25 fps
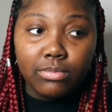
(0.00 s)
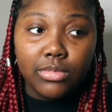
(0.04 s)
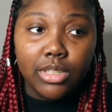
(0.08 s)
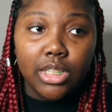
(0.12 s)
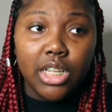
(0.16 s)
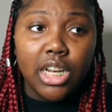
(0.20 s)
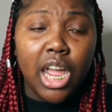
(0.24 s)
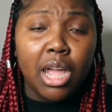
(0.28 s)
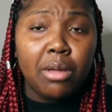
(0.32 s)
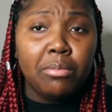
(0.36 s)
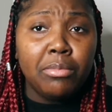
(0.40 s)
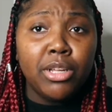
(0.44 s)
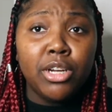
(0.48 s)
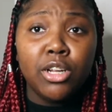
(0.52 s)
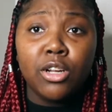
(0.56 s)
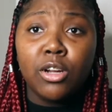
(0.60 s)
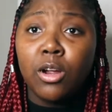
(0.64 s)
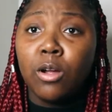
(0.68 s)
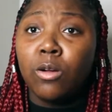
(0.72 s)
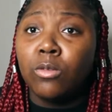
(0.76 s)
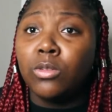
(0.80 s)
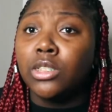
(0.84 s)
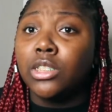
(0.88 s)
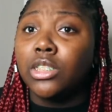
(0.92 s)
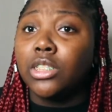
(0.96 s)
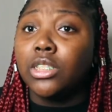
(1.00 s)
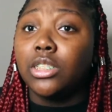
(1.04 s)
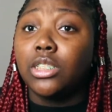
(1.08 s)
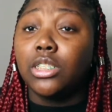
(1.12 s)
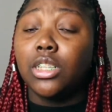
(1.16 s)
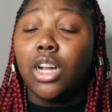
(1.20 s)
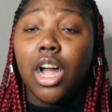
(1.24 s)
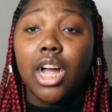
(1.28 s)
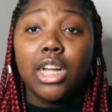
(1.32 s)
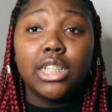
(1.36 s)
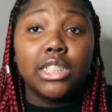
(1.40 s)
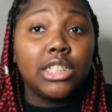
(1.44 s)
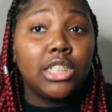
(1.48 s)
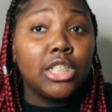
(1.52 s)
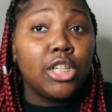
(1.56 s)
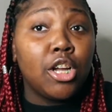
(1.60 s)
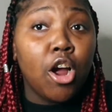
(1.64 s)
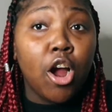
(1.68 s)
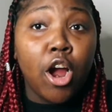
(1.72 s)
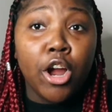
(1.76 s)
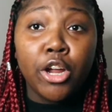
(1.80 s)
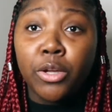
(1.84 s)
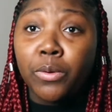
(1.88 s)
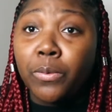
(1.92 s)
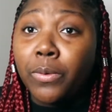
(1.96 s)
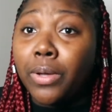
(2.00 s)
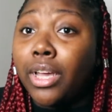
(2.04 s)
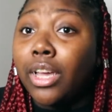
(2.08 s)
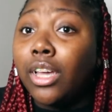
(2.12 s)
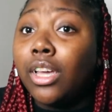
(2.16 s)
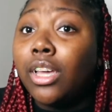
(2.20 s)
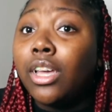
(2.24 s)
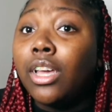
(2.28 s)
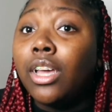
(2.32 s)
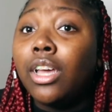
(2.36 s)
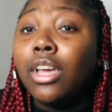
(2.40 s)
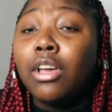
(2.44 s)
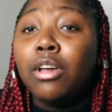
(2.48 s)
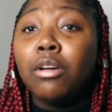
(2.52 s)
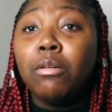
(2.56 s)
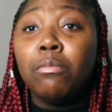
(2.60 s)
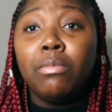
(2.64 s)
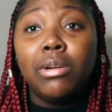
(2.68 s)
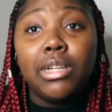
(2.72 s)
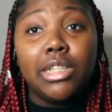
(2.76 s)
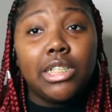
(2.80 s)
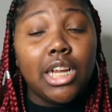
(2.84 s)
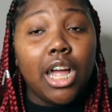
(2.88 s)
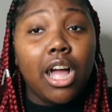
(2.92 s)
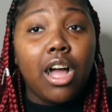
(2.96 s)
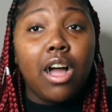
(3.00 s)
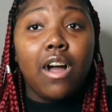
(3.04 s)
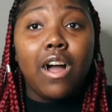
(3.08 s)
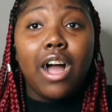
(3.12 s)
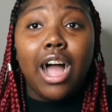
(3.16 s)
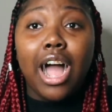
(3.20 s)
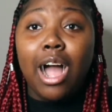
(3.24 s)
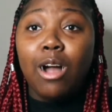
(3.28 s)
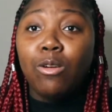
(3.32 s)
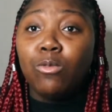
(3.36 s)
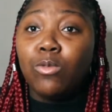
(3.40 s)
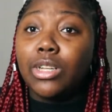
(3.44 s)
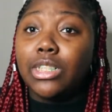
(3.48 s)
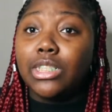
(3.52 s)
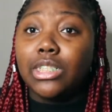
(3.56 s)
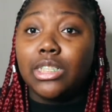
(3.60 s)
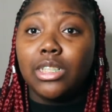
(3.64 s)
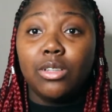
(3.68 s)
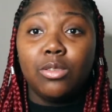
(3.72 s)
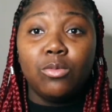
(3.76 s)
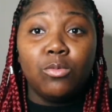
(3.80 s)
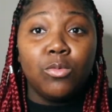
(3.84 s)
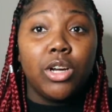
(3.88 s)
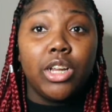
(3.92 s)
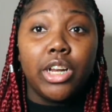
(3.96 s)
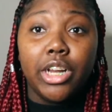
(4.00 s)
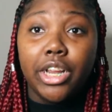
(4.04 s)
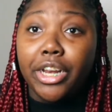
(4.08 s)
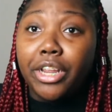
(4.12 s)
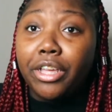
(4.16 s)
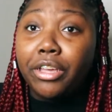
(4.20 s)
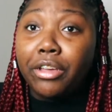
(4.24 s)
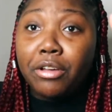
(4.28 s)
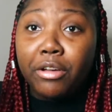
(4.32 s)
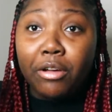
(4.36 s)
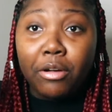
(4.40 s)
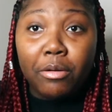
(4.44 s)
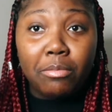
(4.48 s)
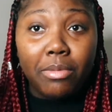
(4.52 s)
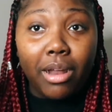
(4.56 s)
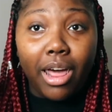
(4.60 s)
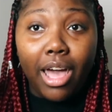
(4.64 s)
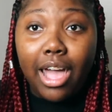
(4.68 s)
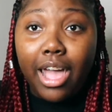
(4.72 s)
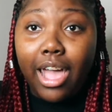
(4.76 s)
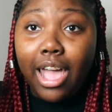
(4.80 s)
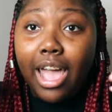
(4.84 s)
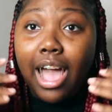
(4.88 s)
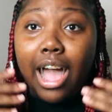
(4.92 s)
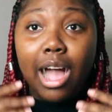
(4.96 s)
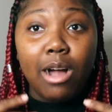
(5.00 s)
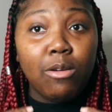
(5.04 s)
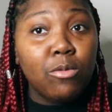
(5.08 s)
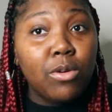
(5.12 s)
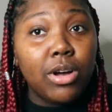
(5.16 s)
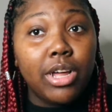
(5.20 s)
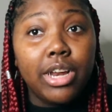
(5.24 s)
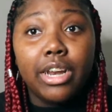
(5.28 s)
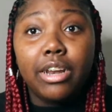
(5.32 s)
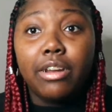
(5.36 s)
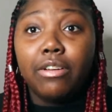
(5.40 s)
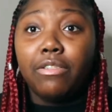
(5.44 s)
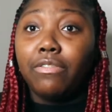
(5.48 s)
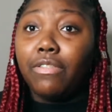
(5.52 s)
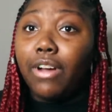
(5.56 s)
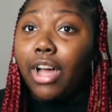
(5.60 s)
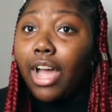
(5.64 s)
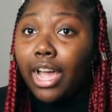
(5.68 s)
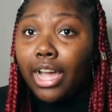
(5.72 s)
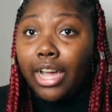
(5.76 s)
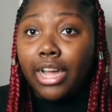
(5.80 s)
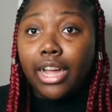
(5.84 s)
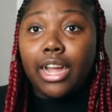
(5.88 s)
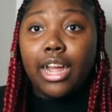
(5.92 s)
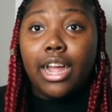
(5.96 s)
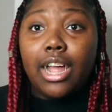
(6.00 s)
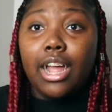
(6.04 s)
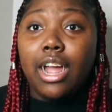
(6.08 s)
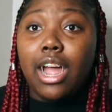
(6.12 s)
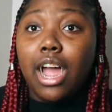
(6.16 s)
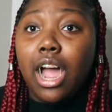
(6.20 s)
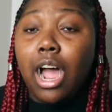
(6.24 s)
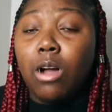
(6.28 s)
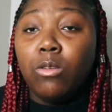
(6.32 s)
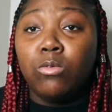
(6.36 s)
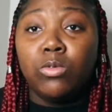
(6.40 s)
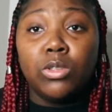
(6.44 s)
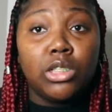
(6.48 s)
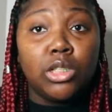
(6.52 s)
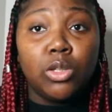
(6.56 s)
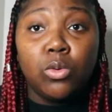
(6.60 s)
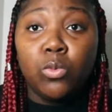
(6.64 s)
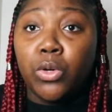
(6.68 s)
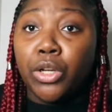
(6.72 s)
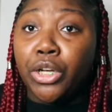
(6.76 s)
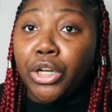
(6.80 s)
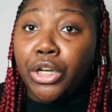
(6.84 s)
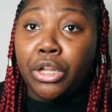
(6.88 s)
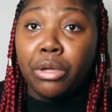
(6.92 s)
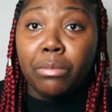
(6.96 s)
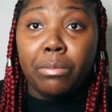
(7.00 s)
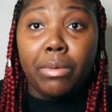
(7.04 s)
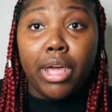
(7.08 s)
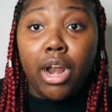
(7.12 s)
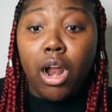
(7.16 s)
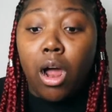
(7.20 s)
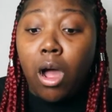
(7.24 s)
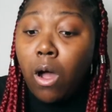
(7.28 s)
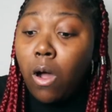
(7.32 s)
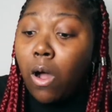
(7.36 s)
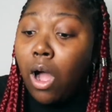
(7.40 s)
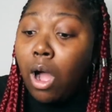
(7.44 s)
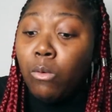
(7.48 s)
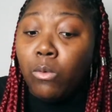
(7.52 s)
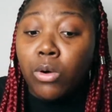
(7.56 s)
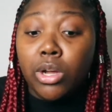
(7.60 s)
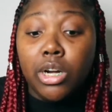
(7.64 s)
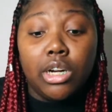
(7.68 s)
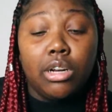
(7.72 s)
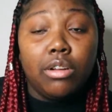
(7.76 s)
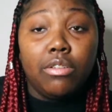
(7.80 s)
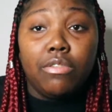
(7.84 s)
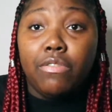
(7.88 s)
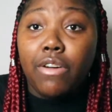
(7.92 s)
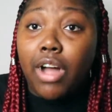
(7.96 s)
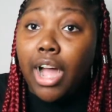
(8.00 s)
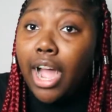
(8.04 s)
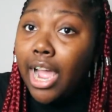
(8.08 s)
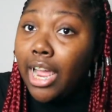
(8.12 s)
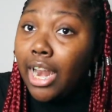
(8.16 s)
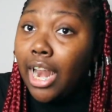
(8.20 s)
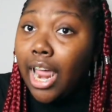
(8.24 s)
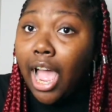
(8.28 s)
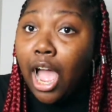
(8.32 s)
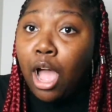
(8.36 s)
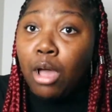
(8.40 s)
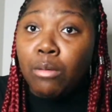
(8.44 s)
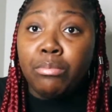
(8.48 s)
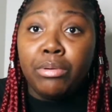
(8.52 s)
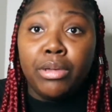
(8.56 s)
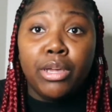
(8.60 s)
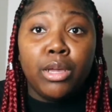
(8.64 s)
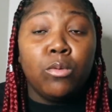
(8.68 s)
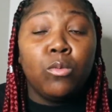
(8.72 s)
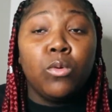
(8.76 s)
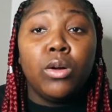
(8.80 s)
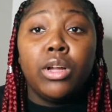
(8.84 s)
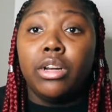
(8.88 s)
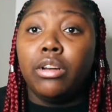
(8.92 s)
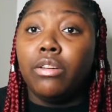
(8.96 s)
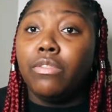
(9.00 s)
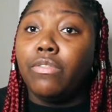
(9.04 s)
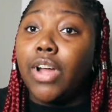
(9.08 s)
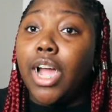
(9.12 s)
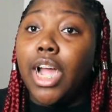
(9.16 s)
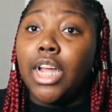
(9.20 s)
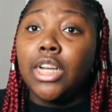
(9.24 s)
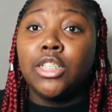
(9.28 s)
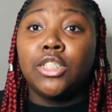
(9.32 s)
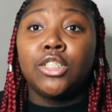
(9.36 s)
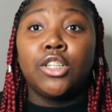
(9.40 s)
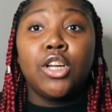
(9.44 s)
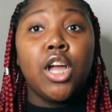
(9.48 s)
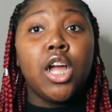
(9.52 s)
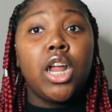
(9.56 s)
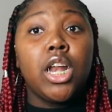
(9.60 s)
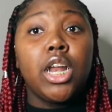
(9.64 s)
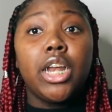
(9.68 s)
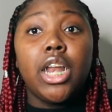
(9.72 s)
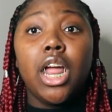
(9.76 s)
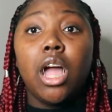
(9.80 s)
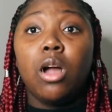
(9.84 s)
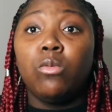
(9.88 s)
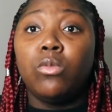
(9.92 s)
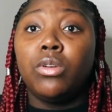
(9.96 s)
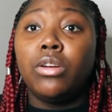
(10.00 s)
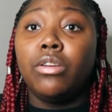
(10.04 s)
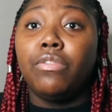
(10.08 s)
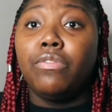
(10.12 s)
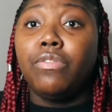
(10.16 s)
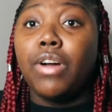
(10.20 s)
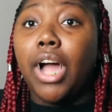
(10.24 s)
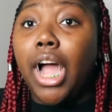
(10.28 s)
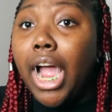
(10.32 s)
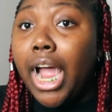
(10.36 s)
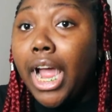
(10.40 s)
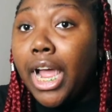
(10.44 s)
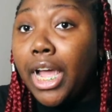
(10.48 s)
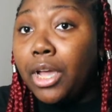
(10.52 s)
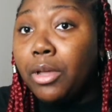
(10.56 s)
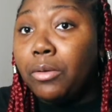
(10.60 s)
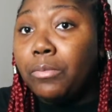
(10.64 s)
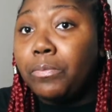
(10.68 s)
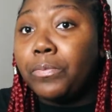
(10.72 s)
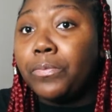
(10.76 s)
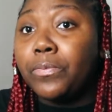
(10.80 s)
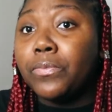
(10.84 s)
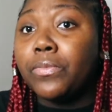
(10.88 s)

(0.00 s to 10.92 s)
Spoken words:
Like, me and the girl was constantly arguing. But, y'all, I wasn't one of them. Like, I wanted to fight. I wasn't one of them at all. I wanted to fight. Like, I been wanting to fight. This girl did not want to fight.